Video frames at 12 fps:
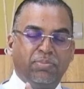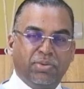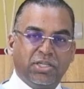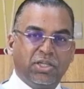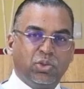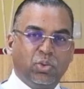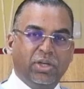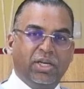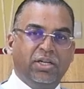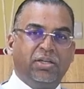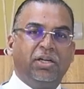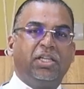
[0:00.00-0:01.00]

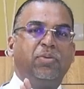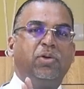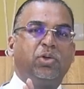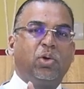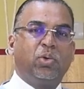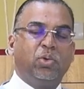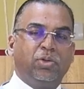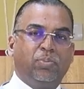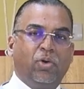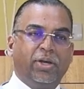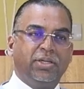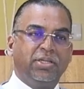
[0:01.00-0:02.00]
business-oriented, they will talk to the
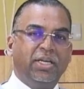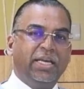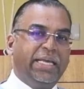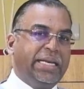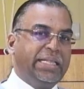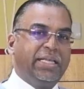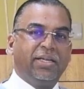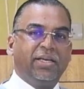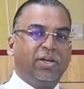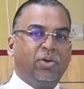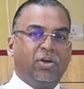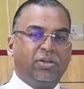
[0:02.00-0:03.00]
point. Neither
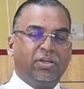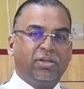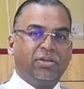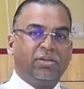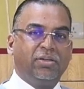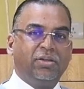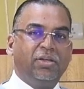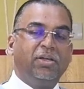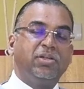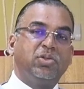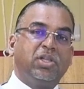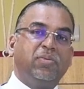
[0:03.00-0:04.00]
here nor there.
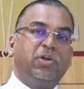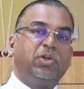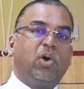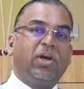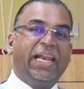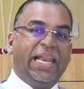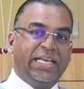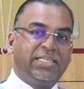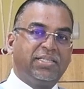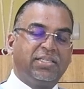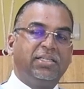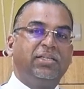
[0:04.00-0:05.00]
So they will talk
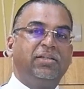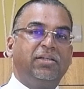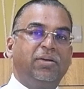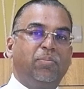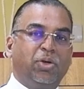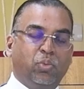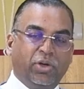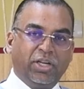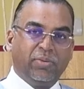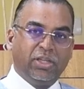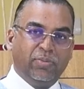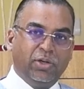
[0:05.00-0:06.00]
less, but
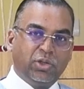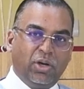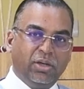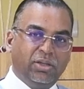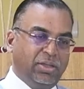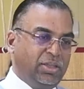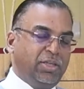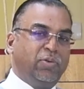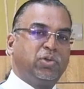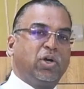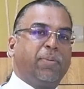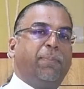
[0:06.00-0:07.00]
whatever they will
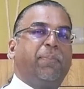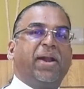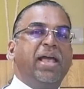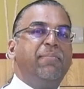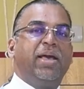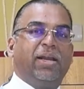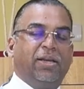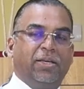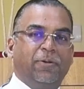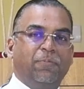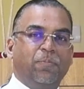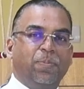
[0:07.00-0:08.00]
talk
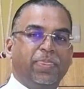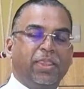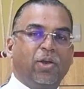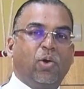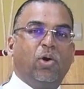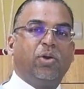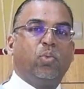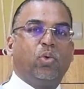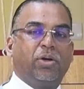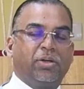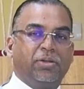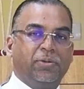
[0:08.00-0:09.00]
primarily on
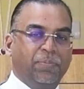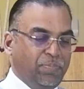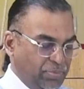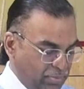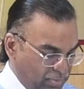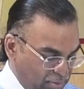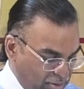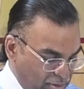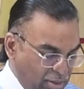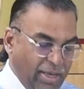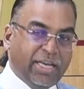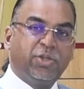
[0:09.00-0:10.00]
work.
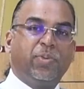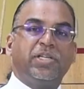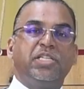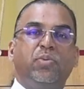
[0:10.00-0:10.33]
Expressive,